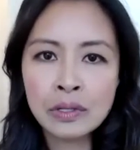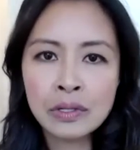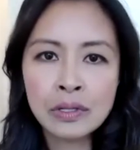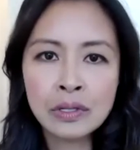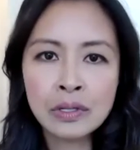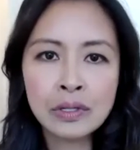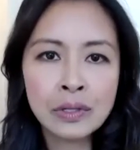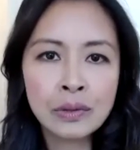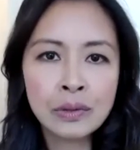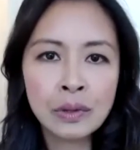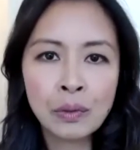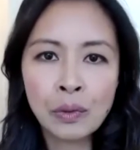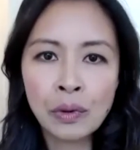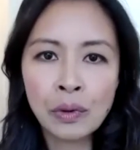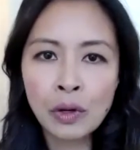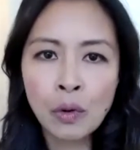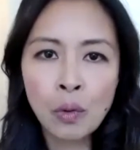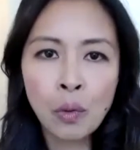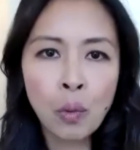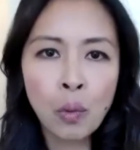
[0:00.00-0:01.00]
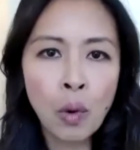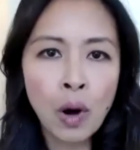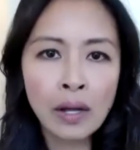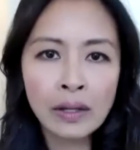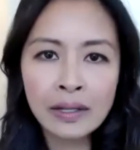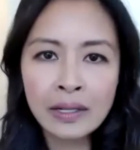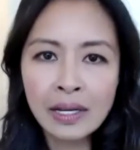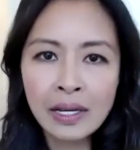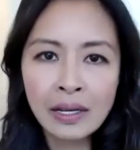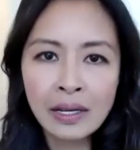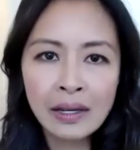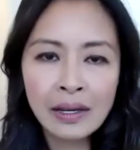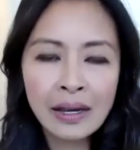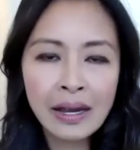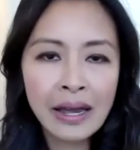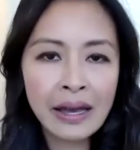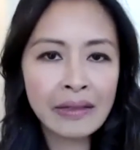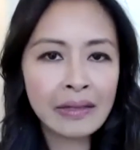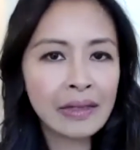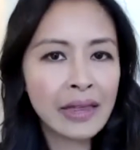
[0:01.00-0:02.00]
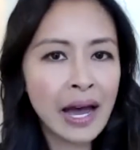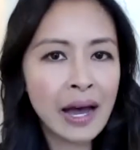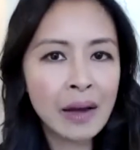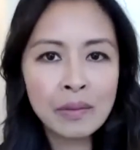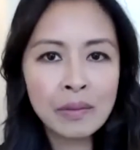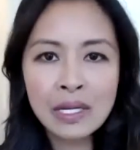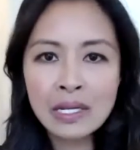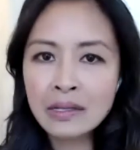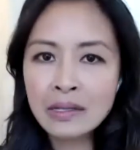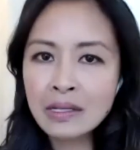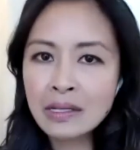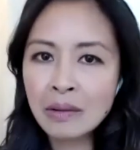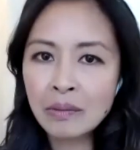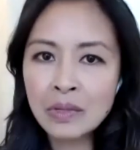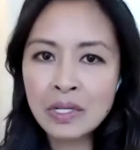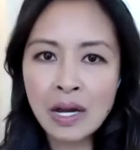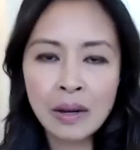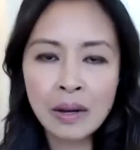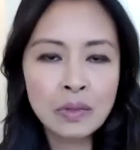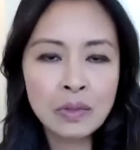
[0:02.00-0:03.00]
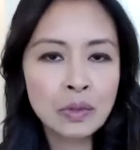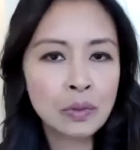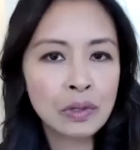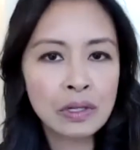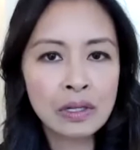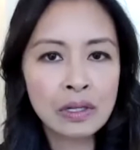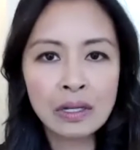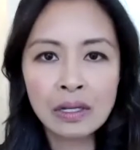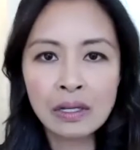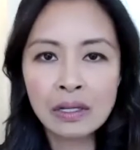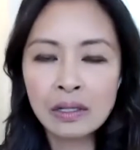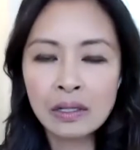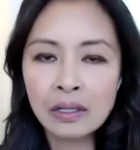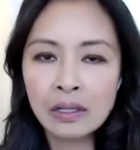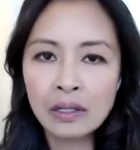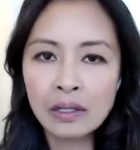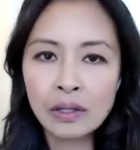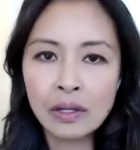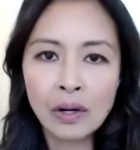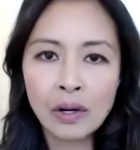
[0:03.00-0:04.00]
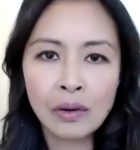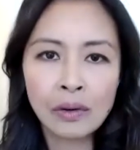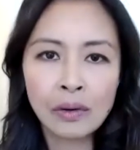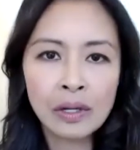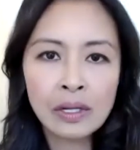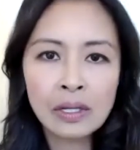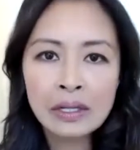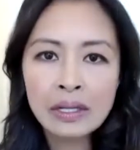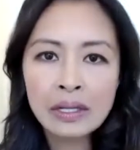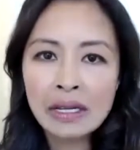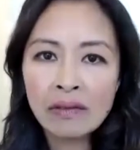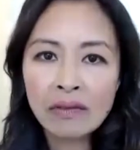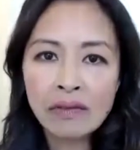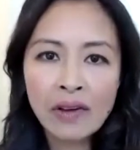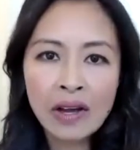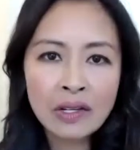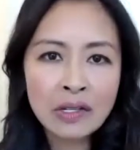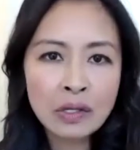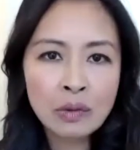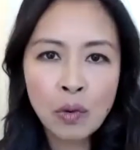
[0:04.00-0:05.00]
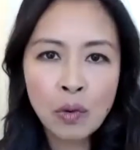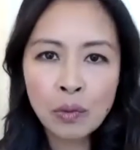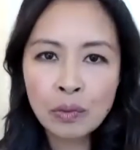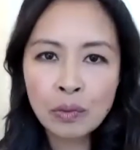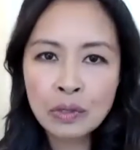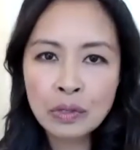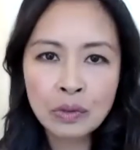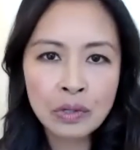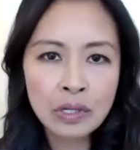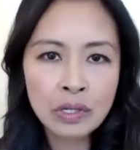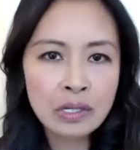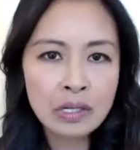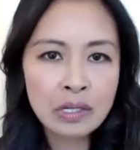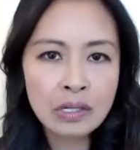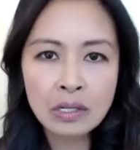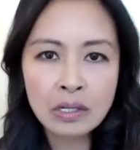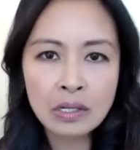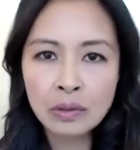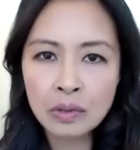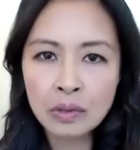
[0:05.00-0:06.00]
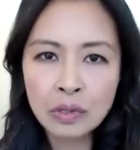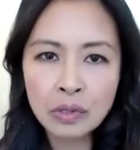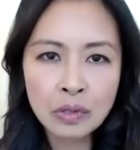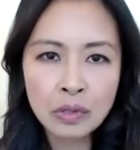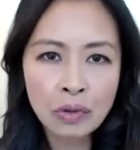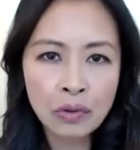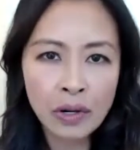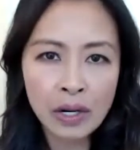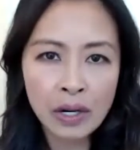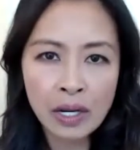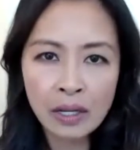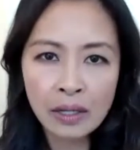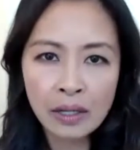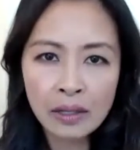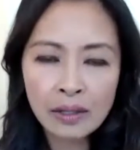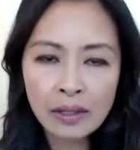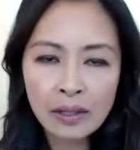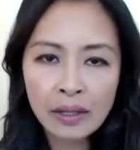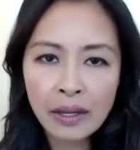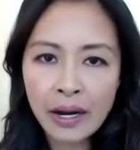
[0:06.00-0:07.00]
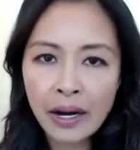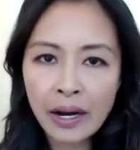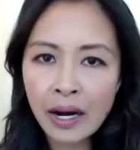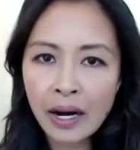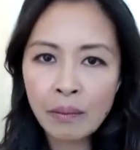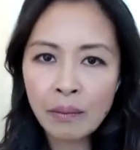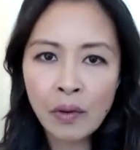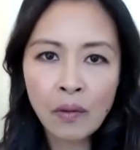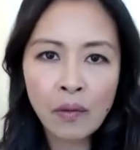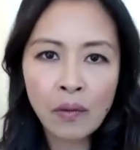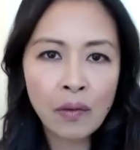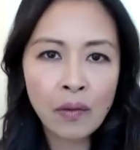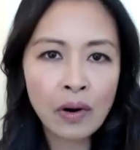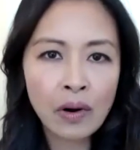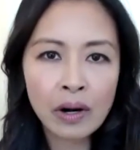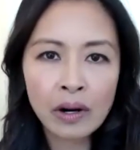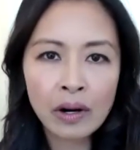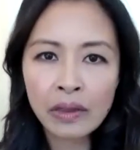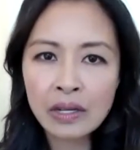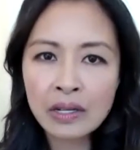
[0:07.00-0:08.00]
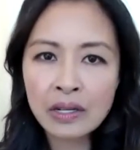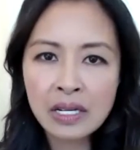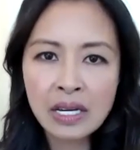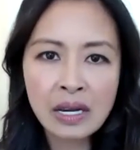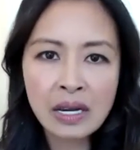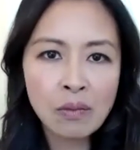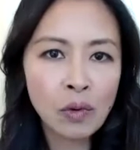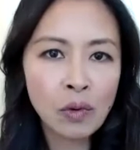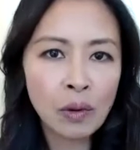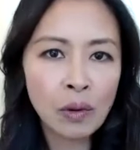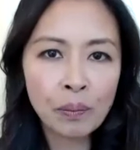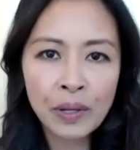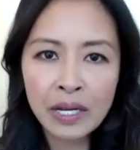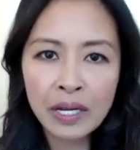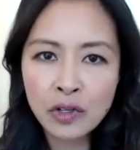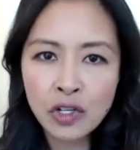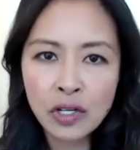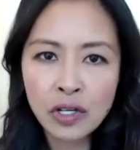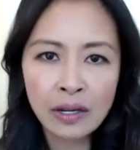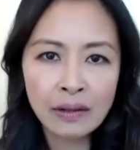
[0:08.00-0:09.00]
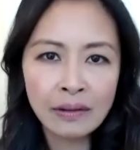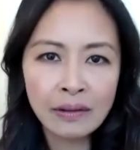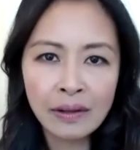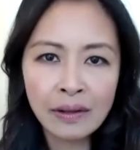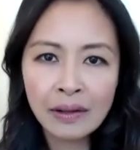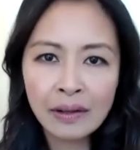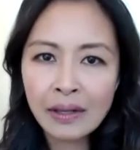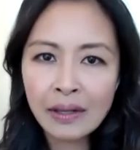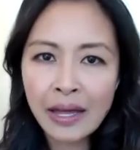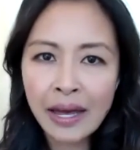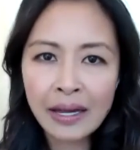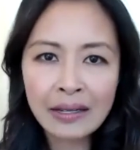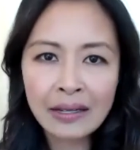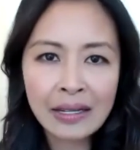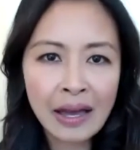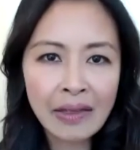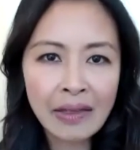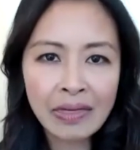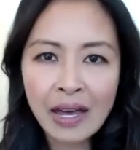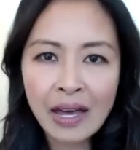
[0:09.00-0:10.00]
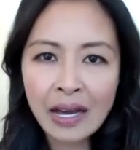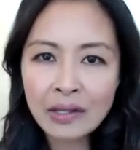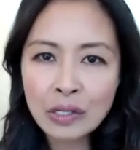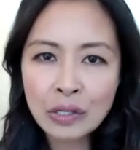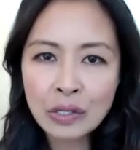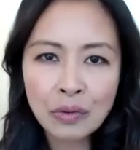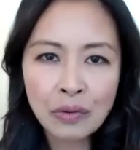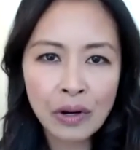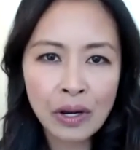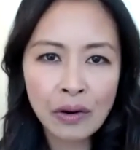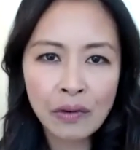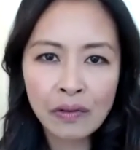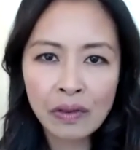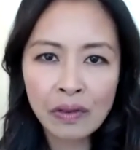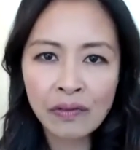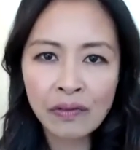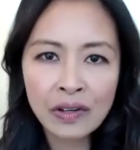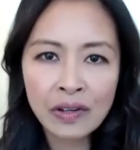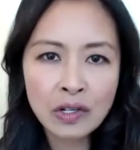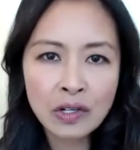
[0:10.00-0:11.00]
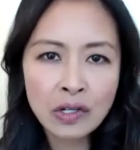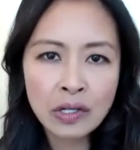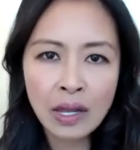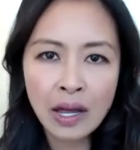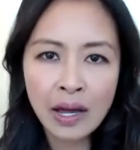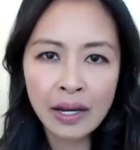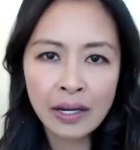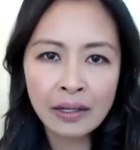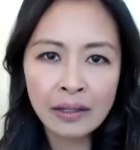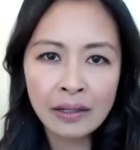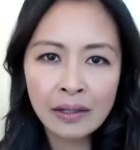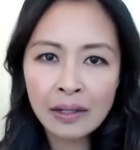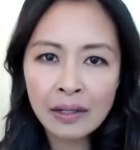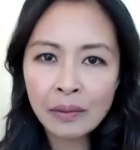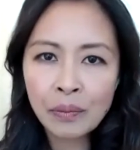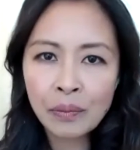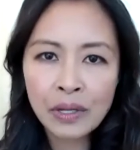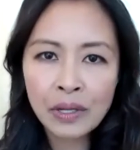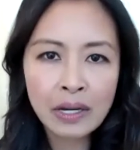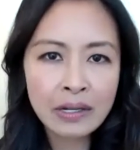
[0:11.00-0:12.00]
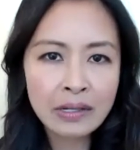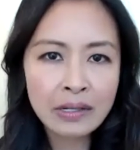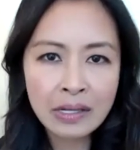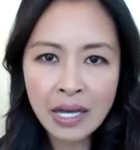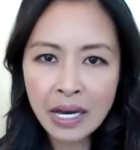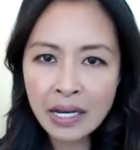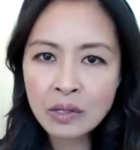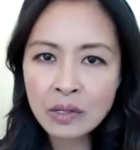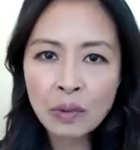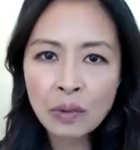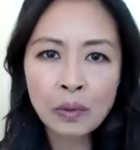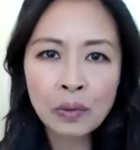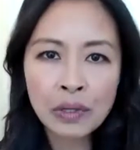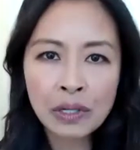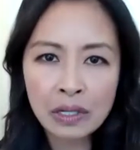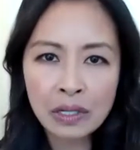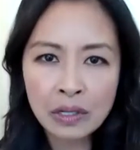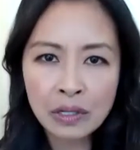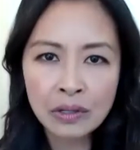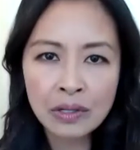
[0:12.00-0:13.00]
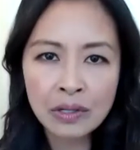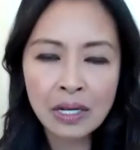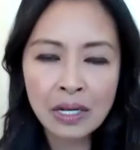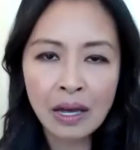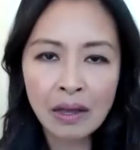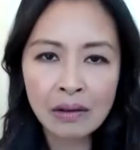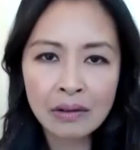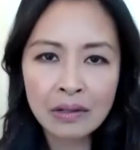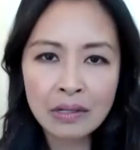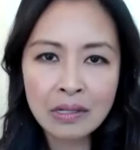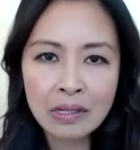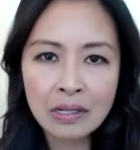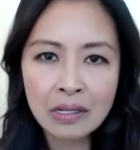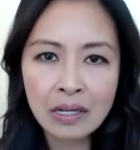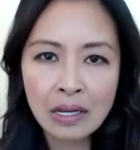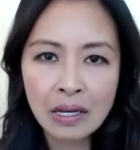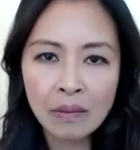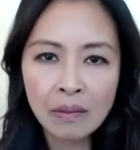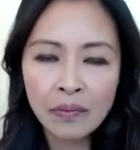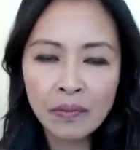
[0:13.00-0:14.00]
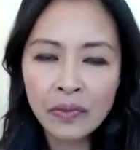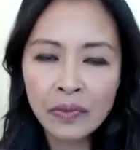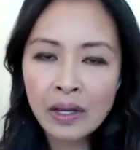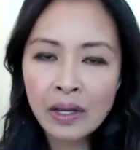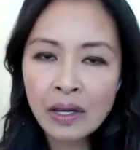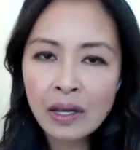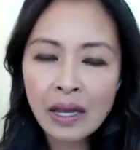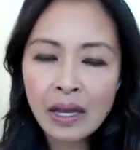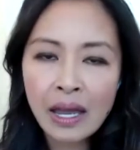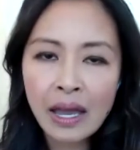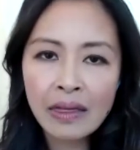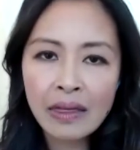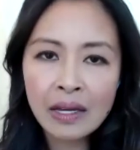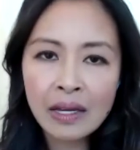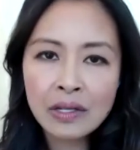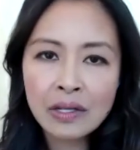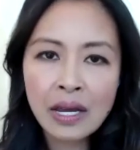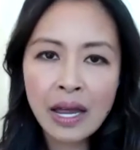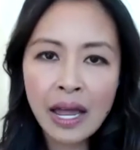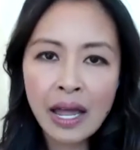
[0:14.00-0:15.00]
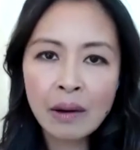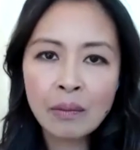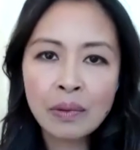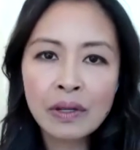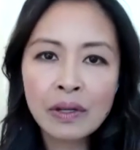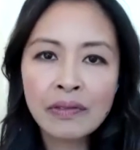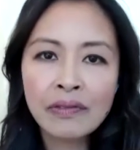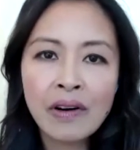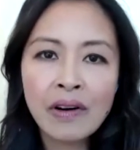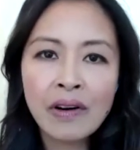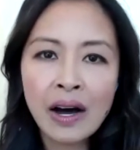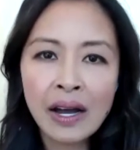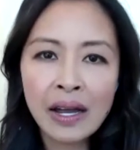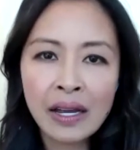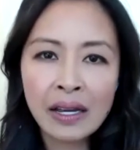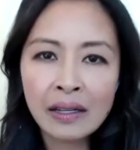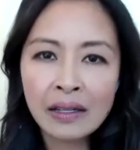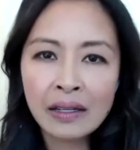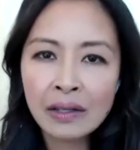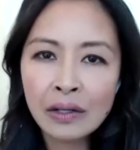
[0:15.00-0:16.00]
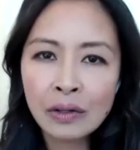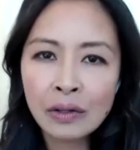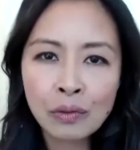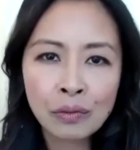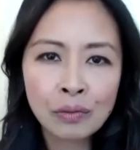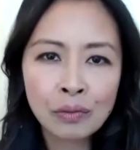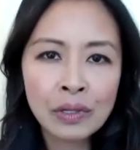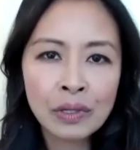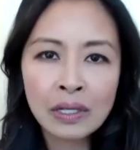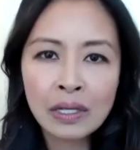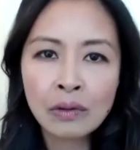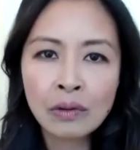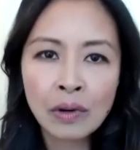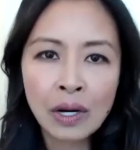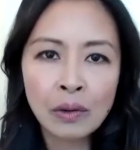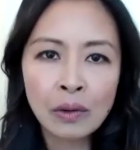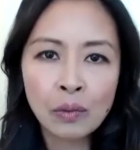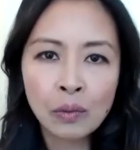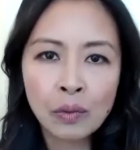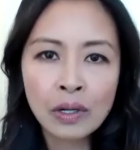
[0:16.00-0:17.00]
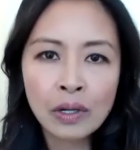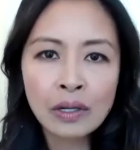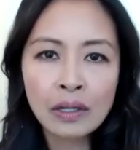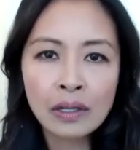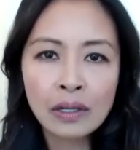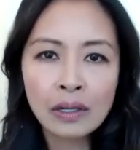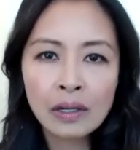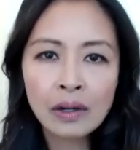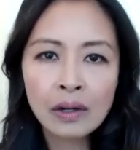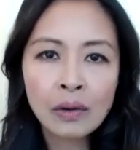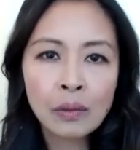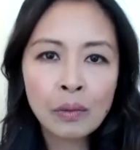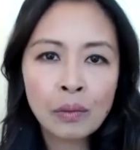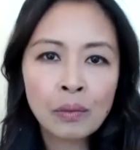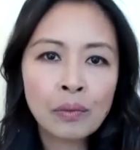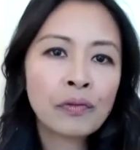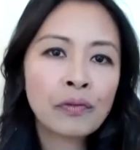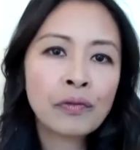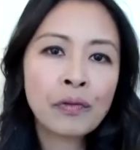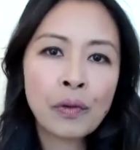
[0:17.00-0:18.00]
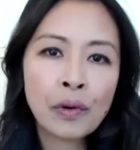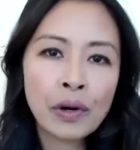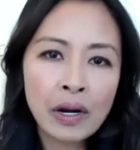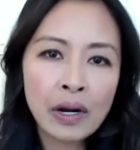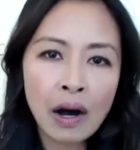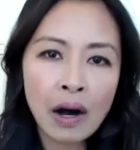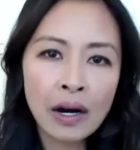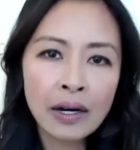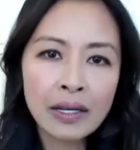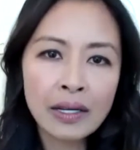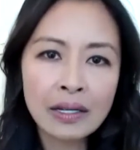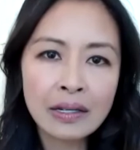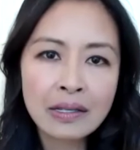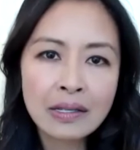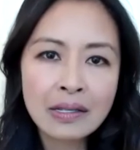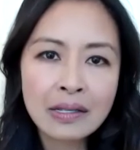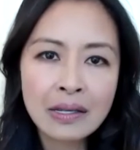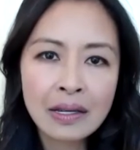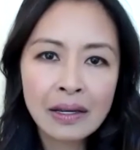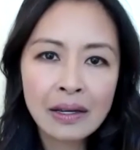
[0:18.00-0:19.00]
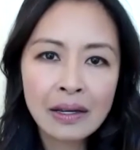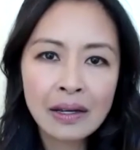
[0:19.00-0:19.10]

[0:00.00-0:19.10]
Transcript: do it with quality, and that means sometimes we're going to invest more resources into a story, or the team will pitch in and get that story over the finish line, because that's what we're going to do together as a team. And then to amplify really great work for an audience.